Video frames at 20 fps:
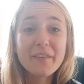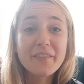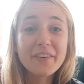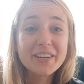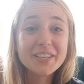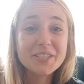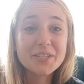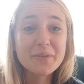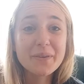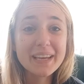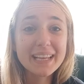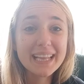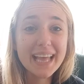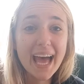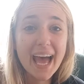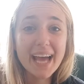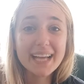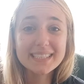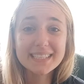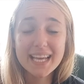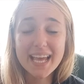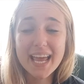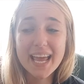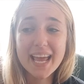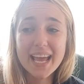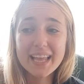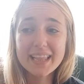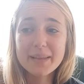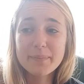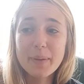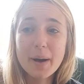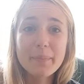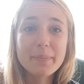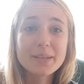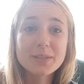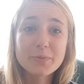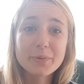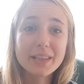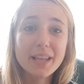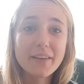fun doing that, and the
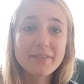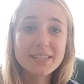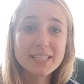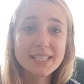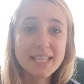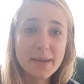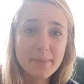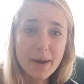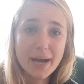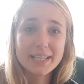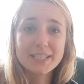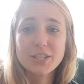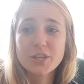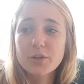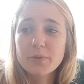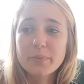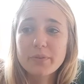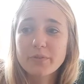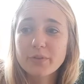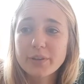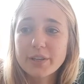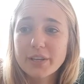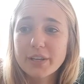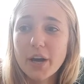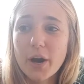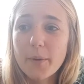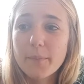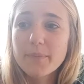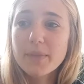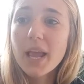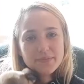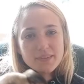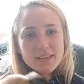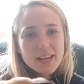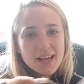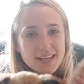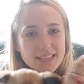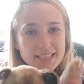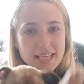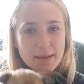puppies would love to say bye to you before you go.
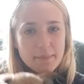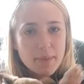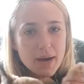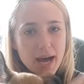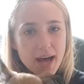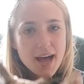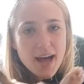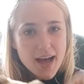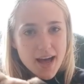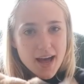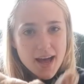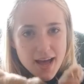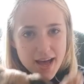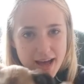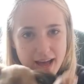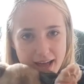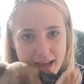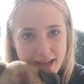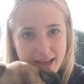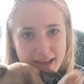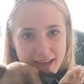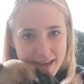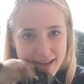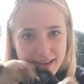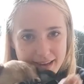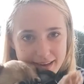Say bye!